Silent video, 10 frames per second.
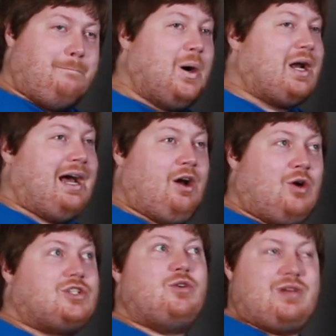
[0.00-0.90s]
but I
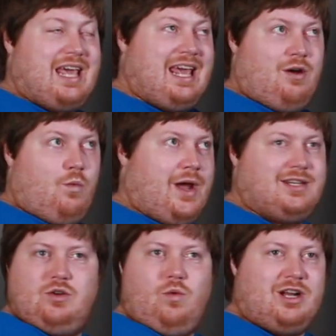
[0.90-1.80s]
also can't
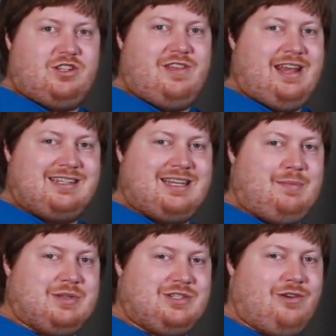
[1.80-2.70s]
wait to watch the next
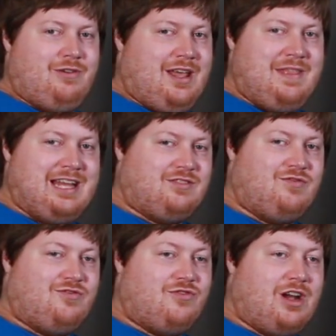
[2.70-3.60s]
episode, and that's
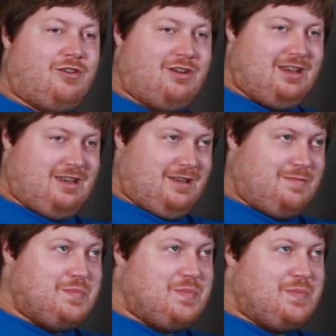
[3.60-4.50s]

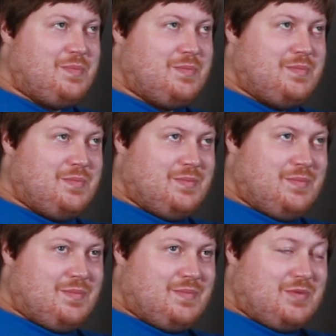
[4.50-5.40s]
very
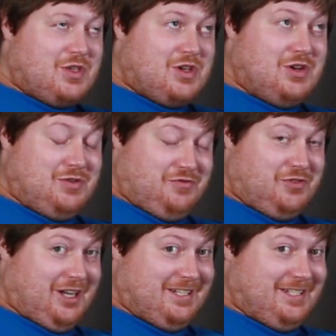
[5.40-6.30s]

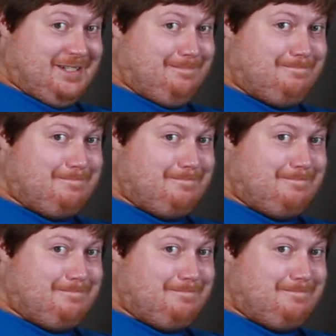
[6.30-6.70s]
conflicting.